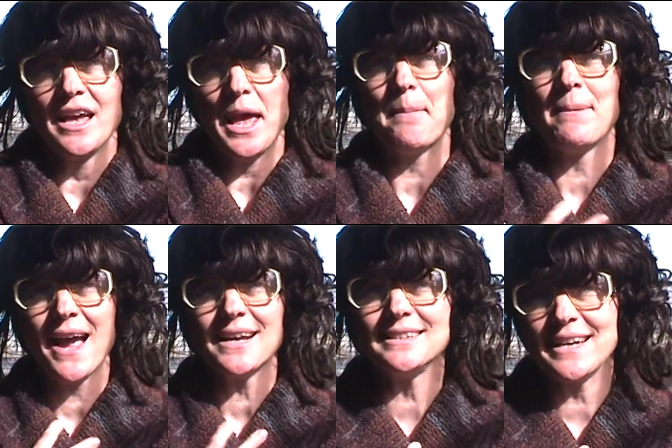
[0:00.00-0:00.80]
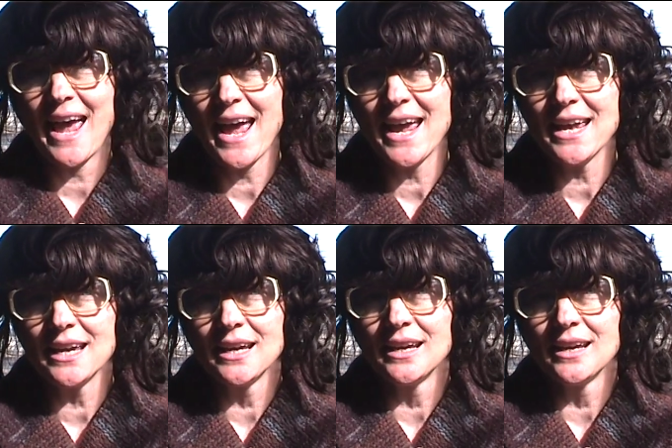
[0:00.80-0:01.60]
In my
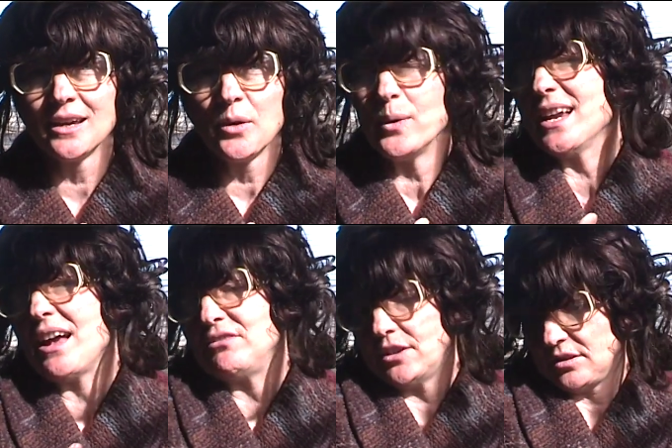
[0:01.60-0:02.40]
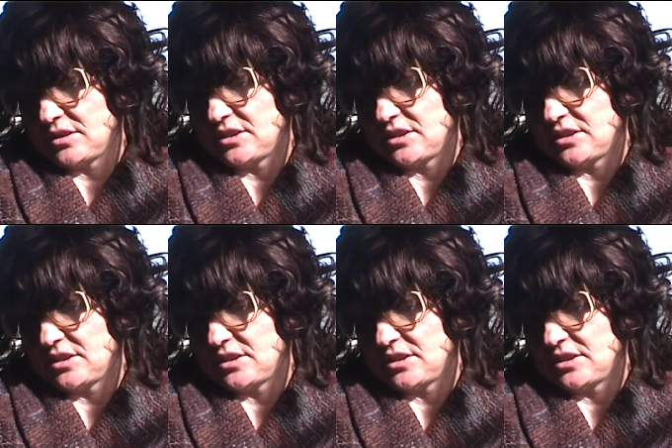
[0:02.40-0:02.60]
day, we didn't have little